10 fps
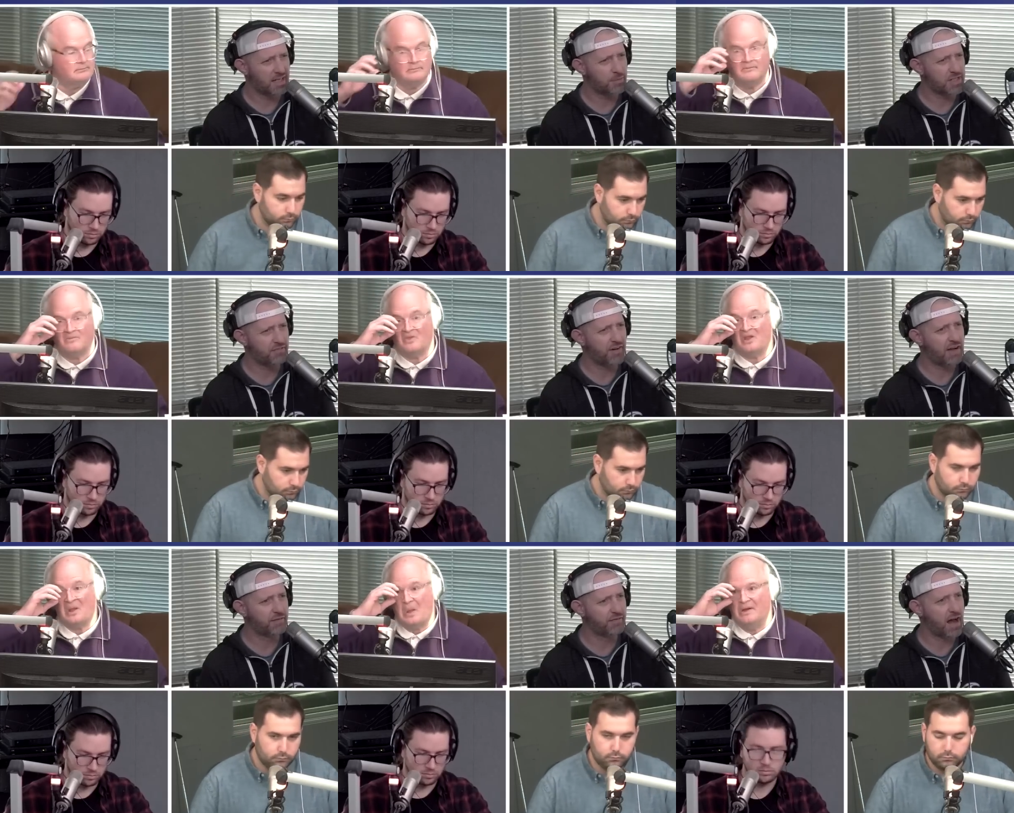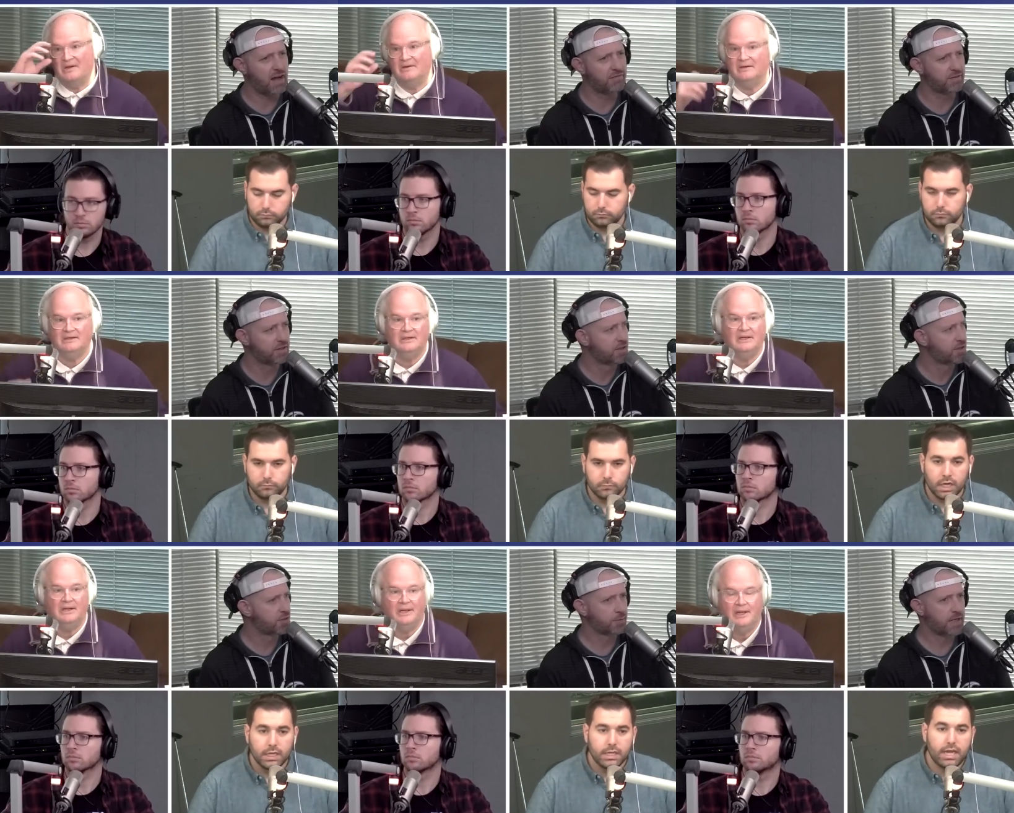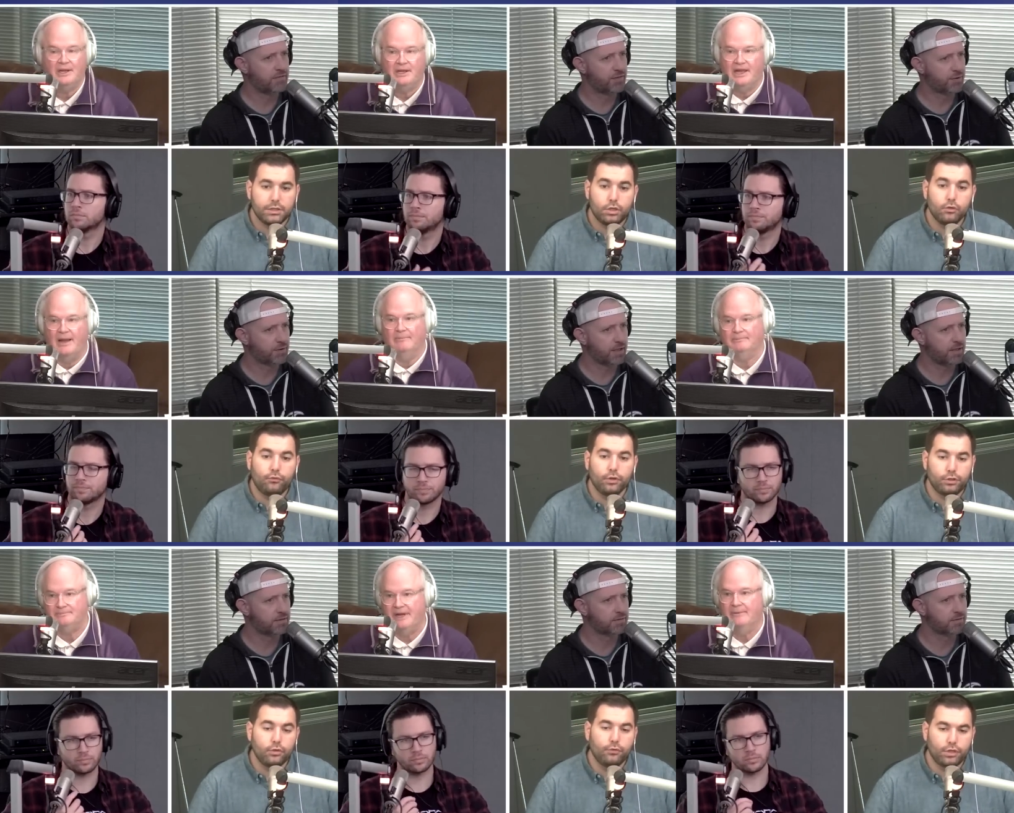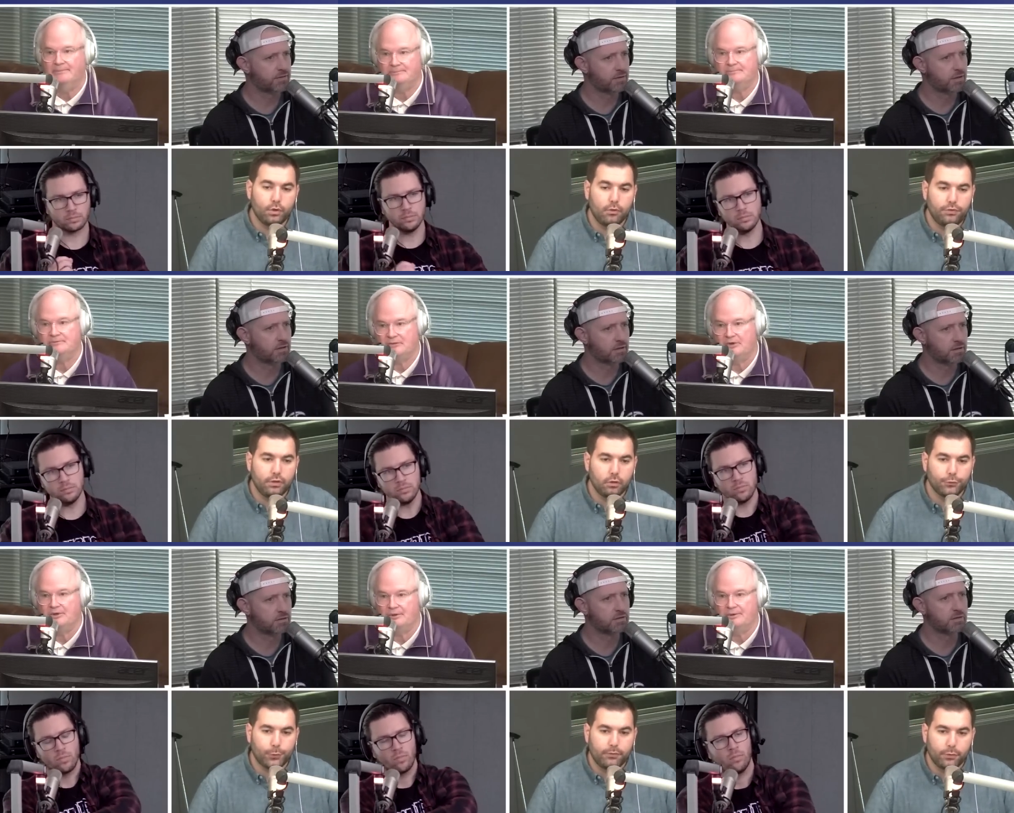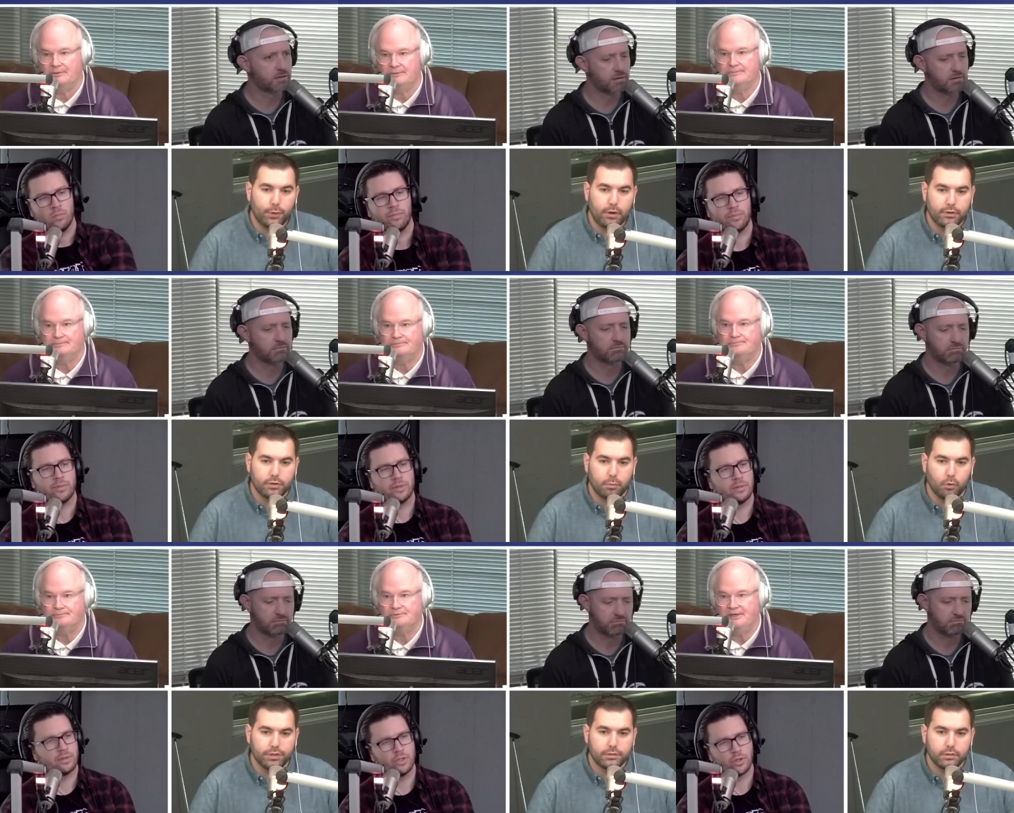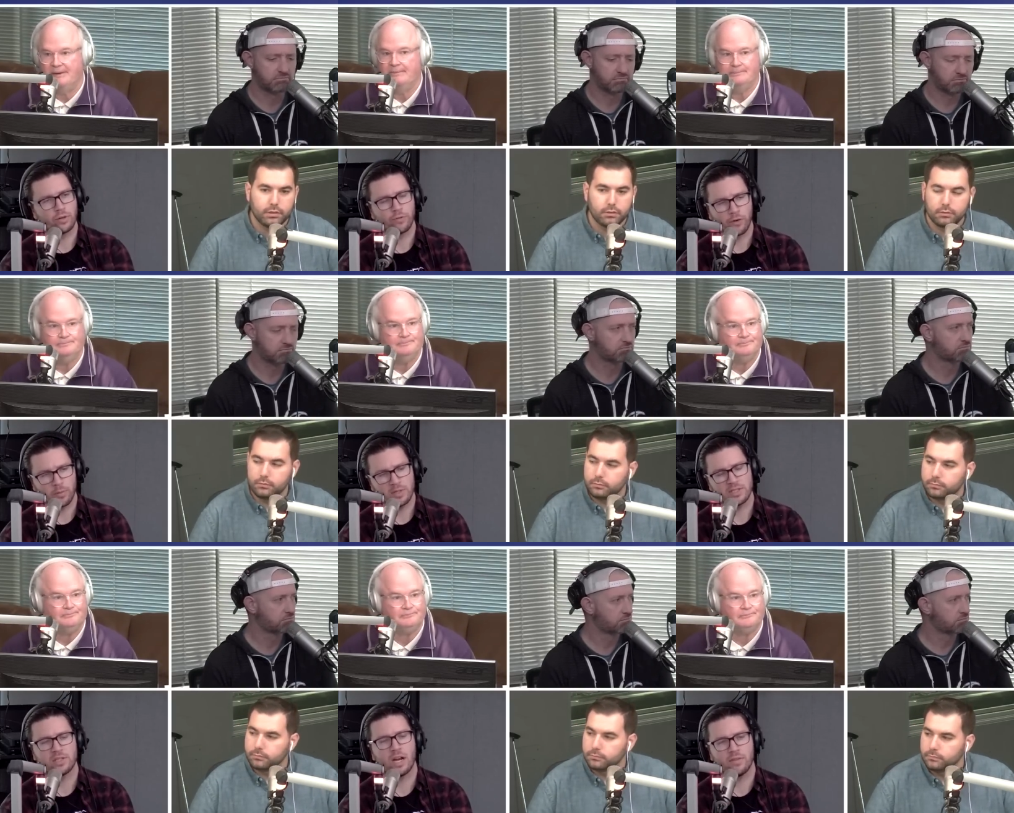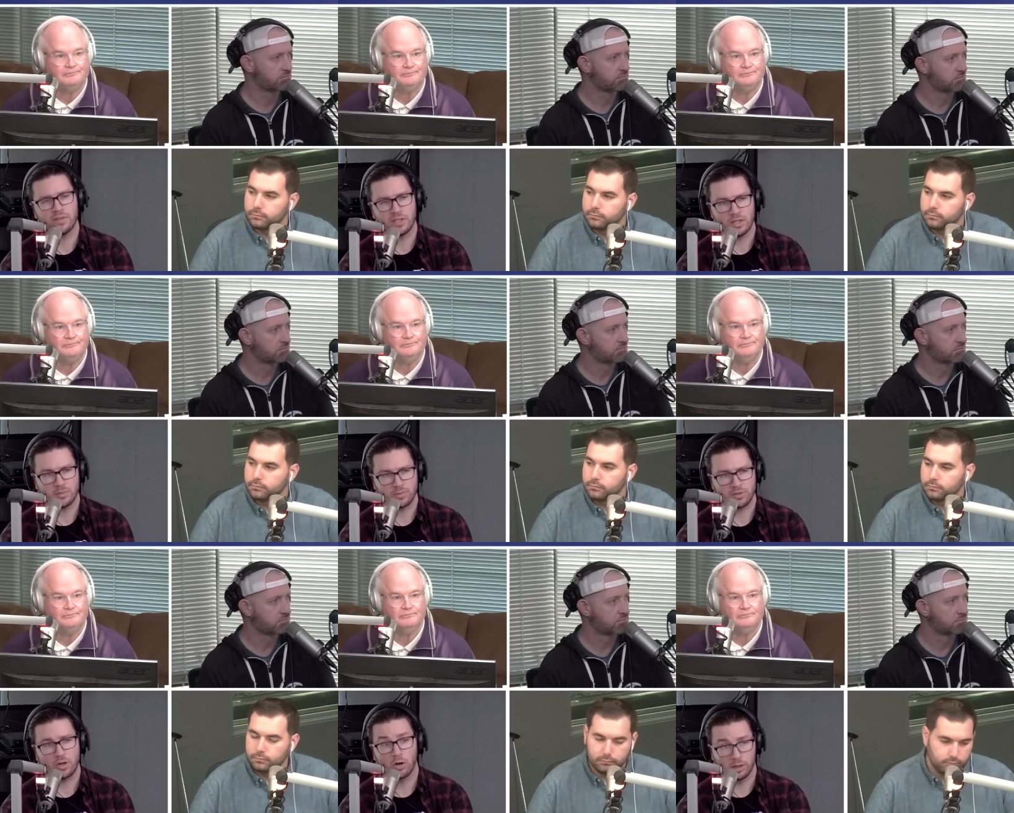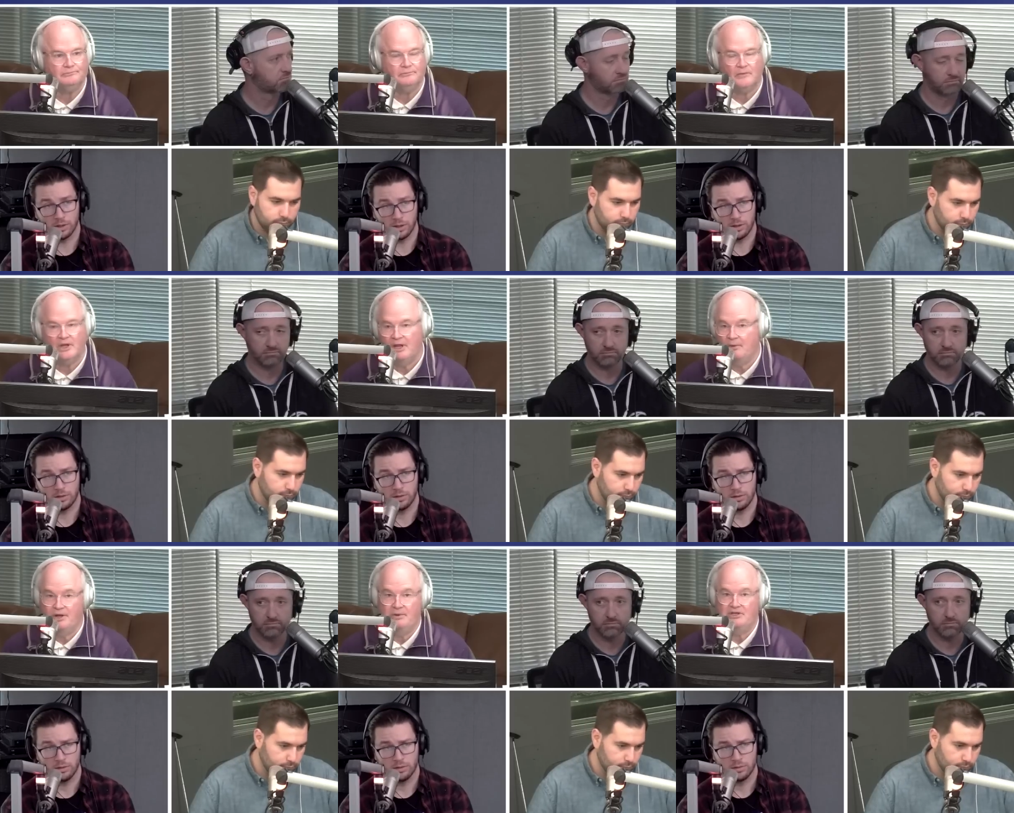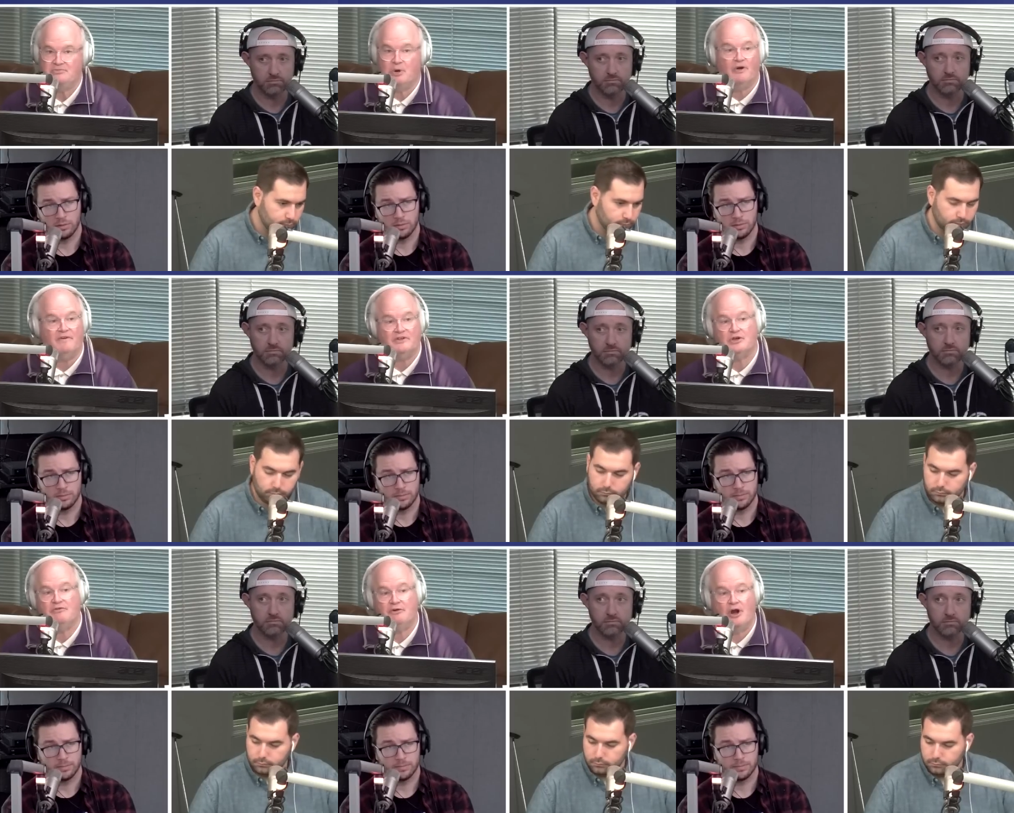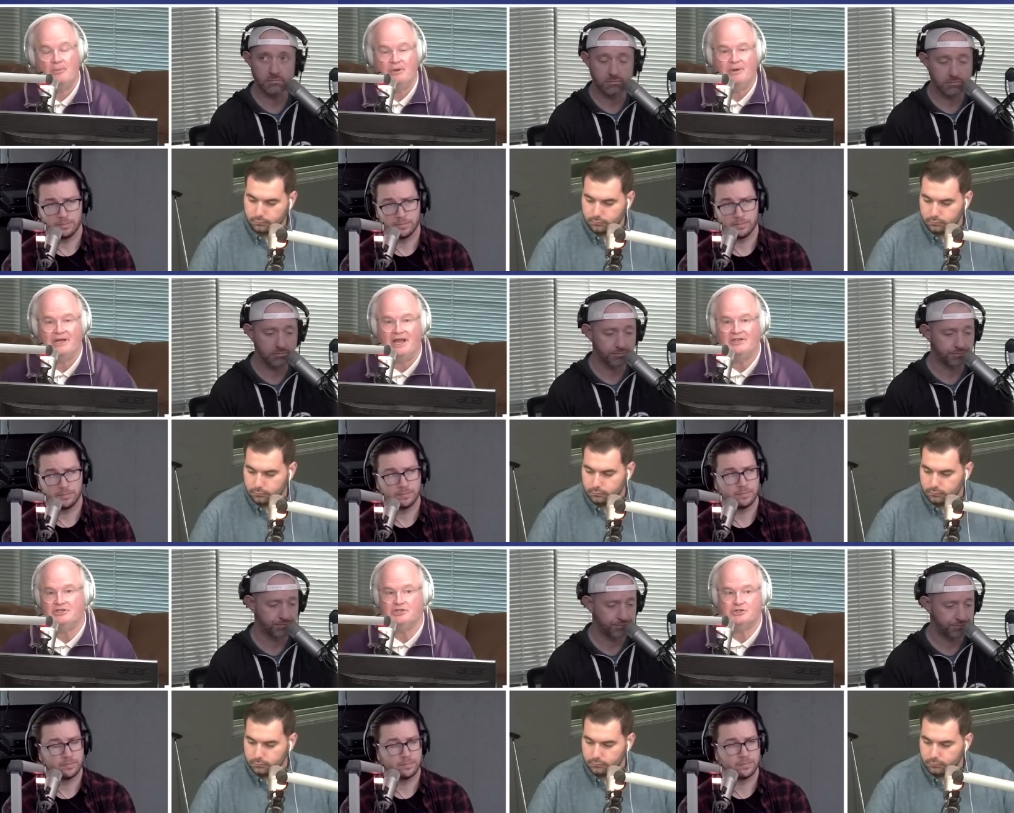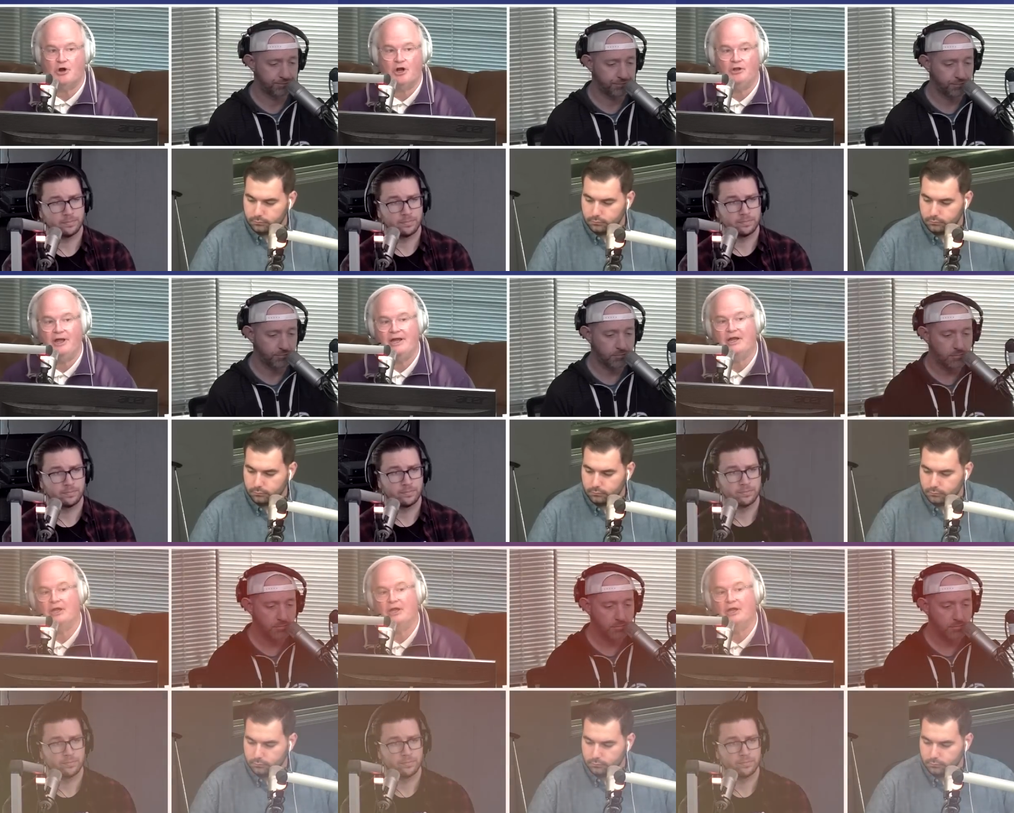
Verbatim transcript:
Speaker 1: Was he five for five? Three yeah, of two three. For, two yeah. for two on field goals, three for three on extra points. Did you yeah. confirm
Speaker 2: he does not have the yips currently?
Speaker 3: Well, he's perfect so far, but my guy said strong leg, a